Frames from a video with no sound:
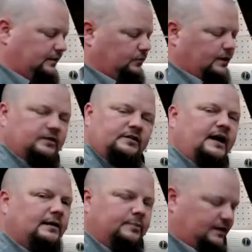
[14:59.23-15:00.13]
giveaway that the
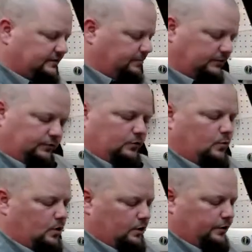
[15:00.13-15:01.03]
I2P has been full of
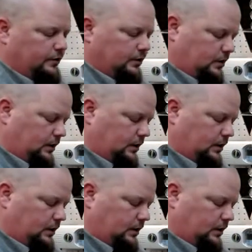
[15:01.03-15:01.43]
water,